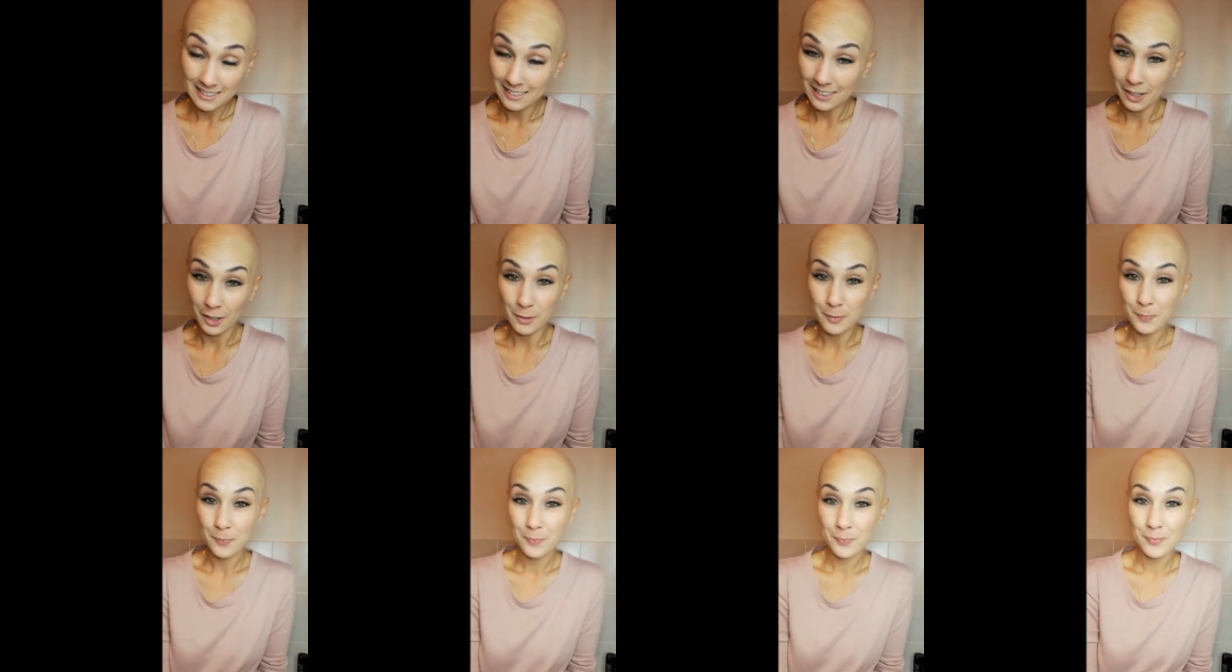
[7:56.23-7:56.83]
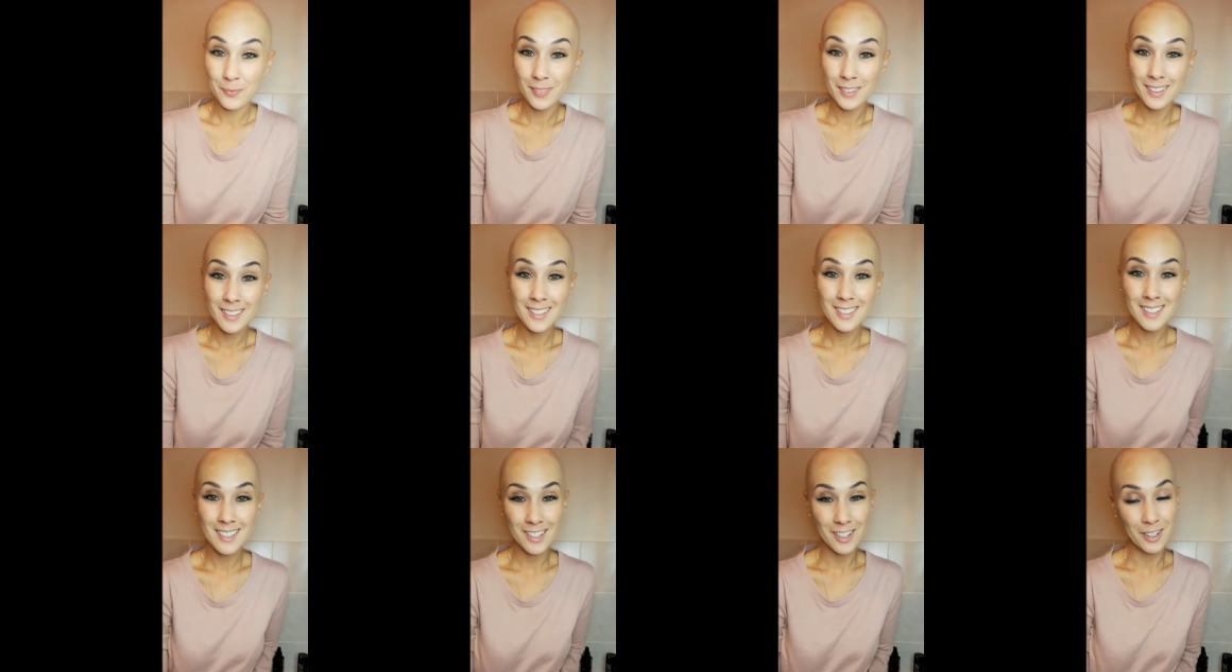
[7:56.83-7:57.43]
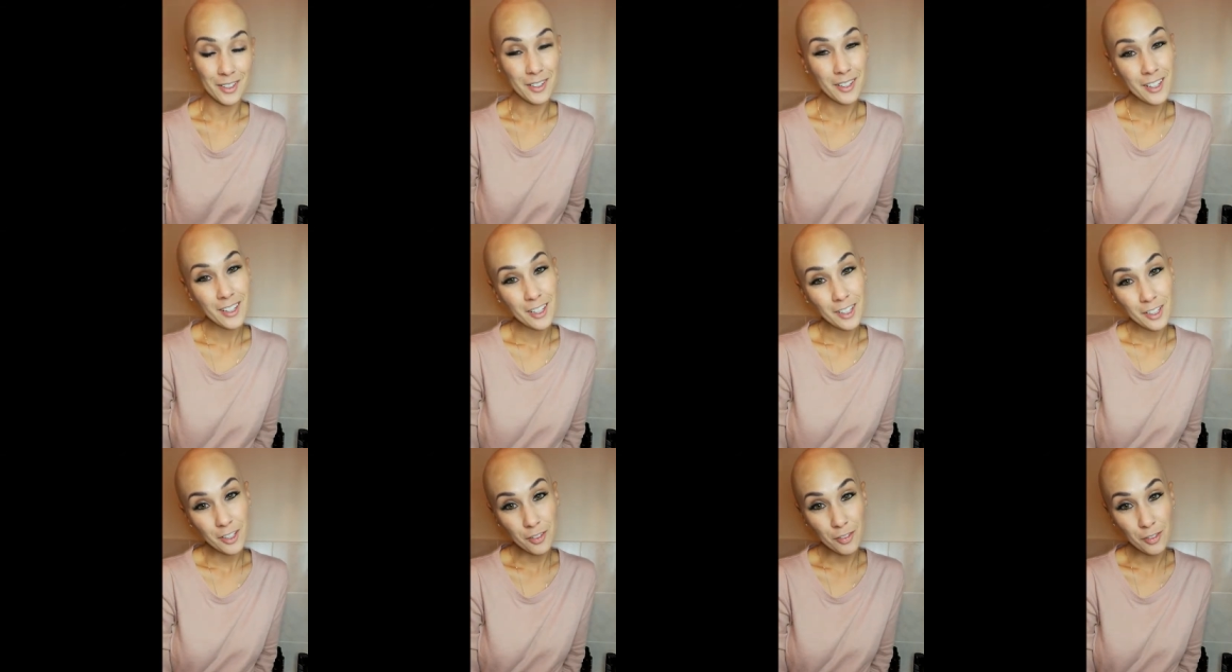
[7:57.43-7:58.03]
Now, so
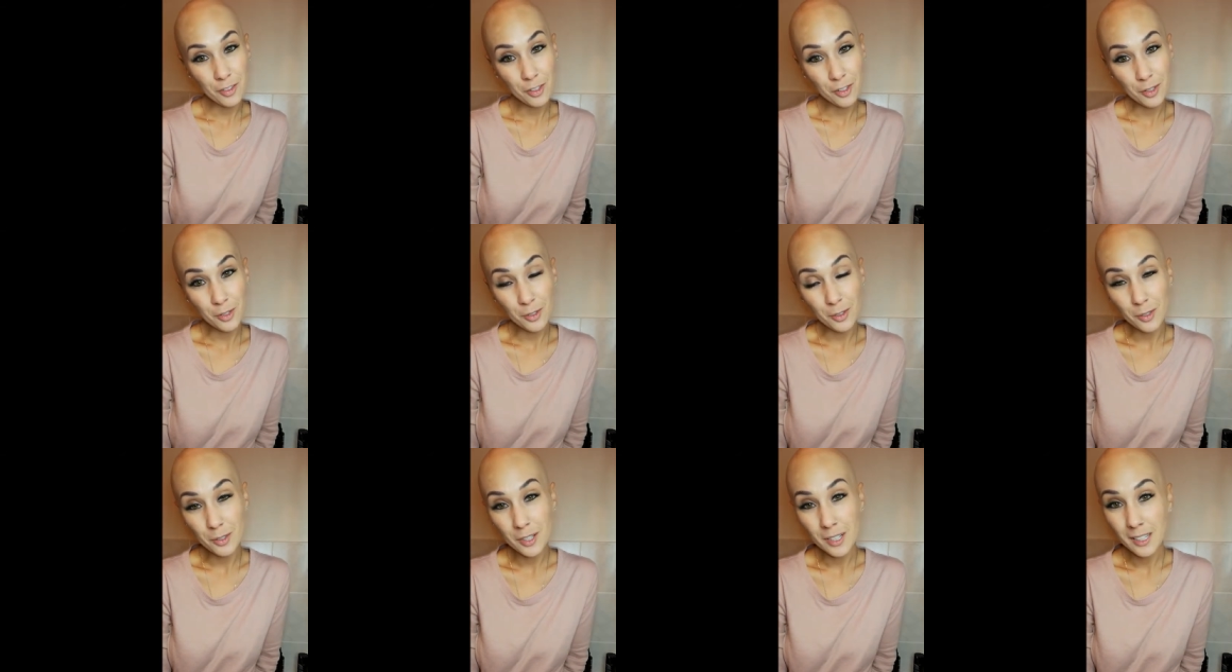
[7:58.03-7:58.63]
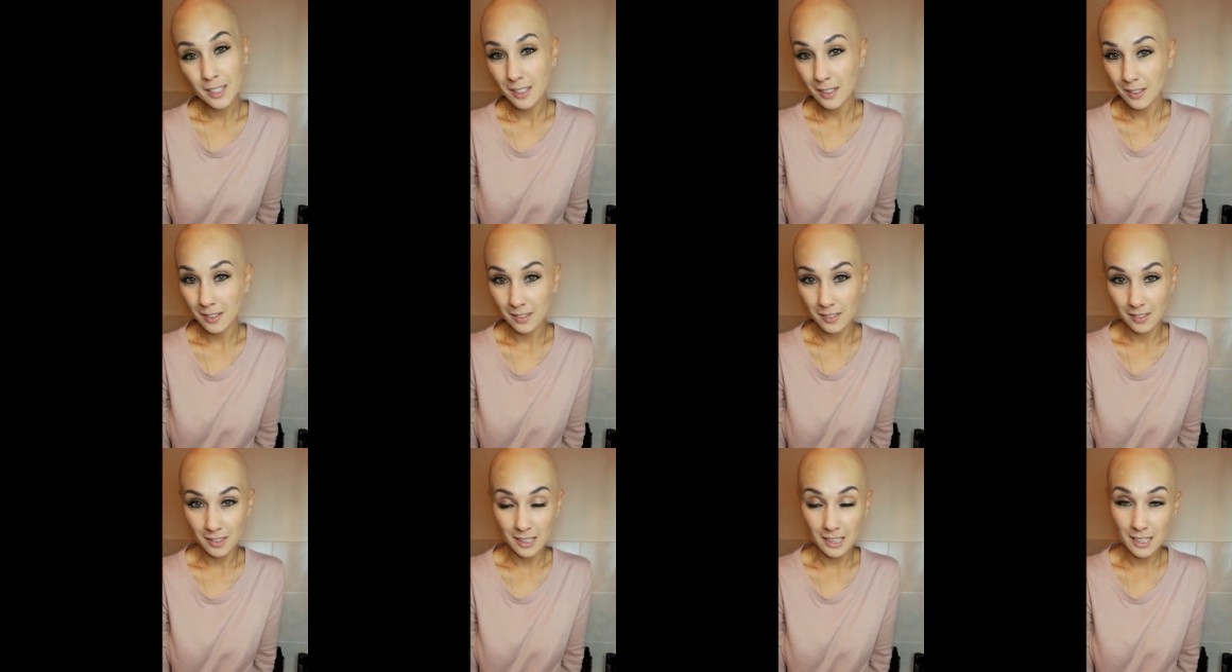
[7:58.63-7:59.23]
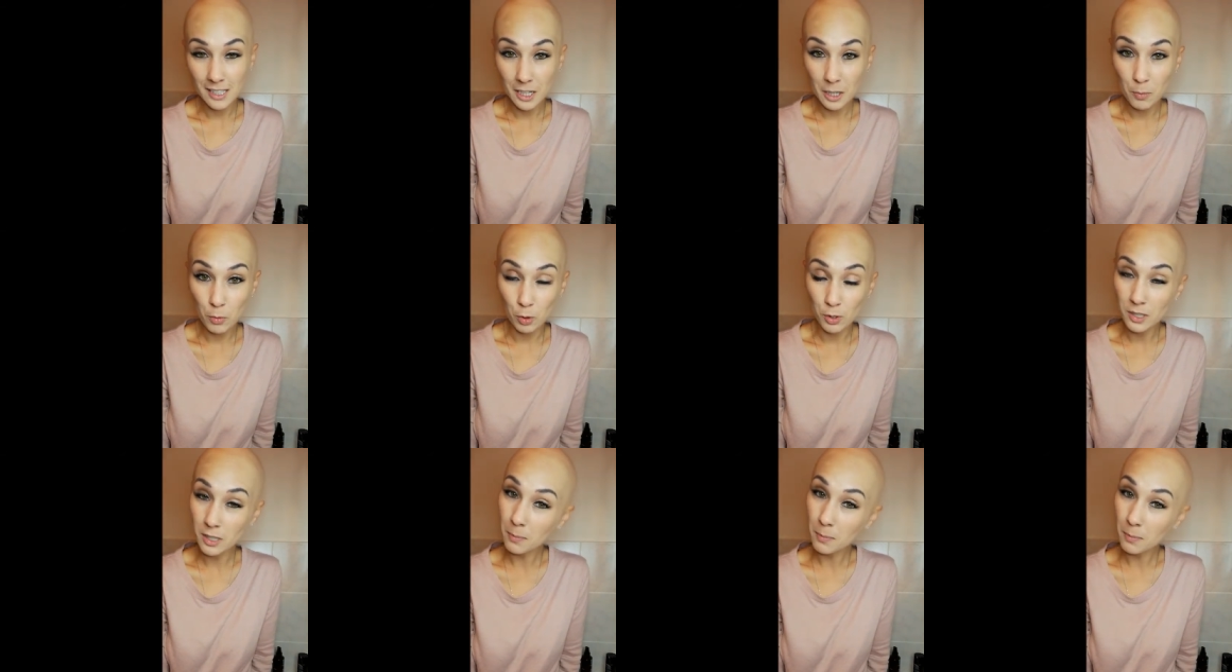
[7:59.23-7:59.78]
if you need any more